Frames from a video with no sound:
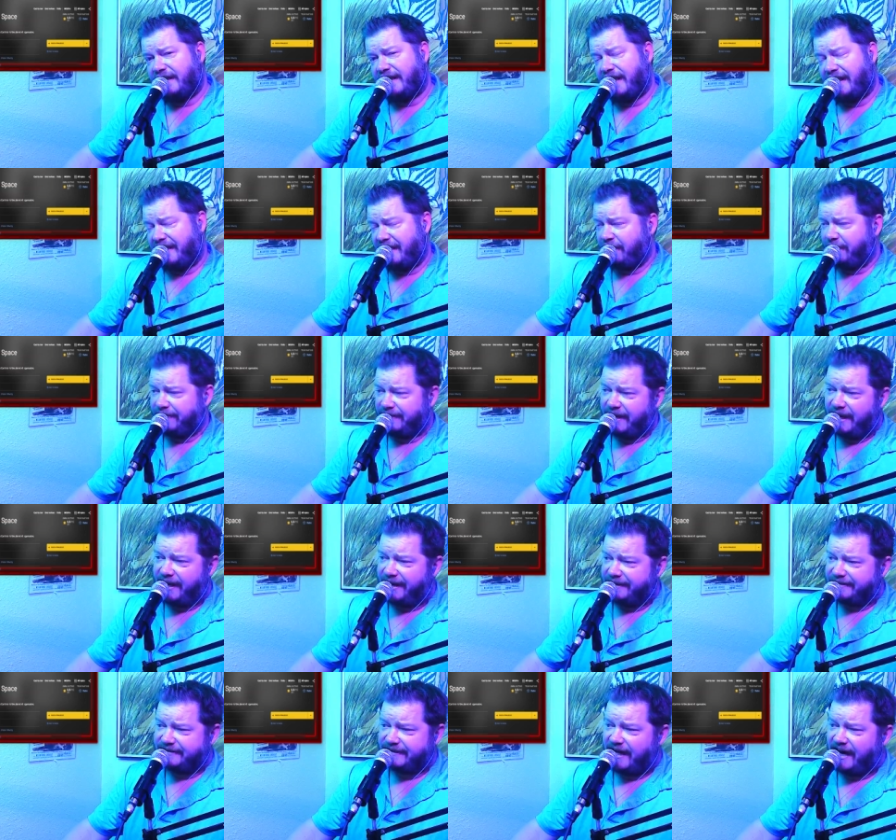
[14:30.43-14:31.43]
I think with
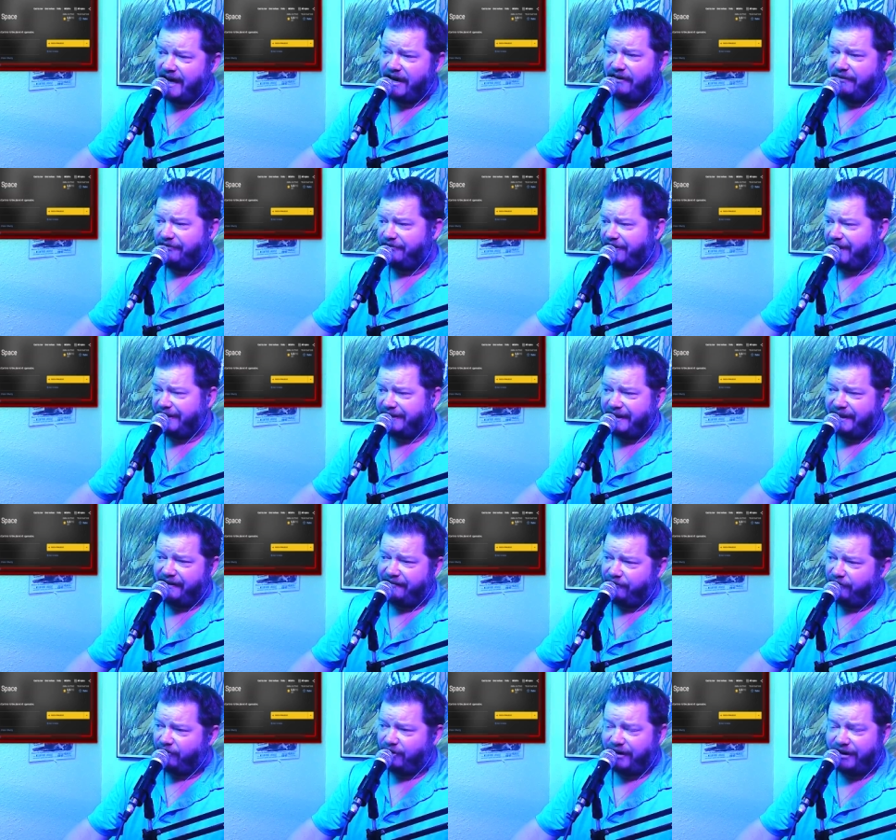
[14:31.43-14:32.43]
that is I don't think they
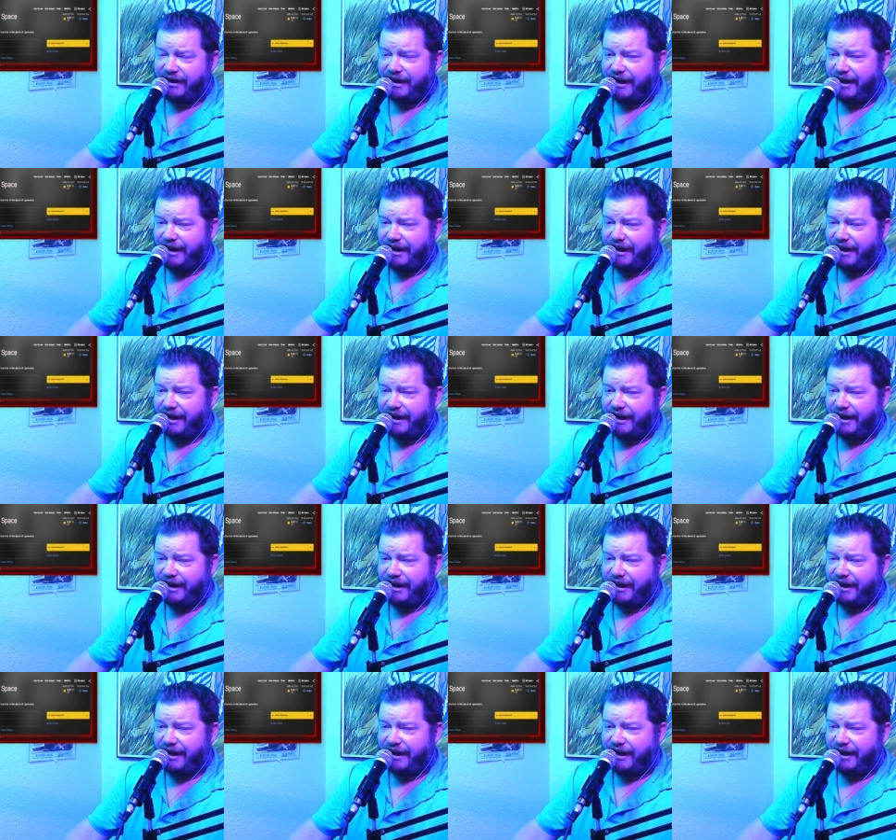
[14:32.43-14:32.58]
even really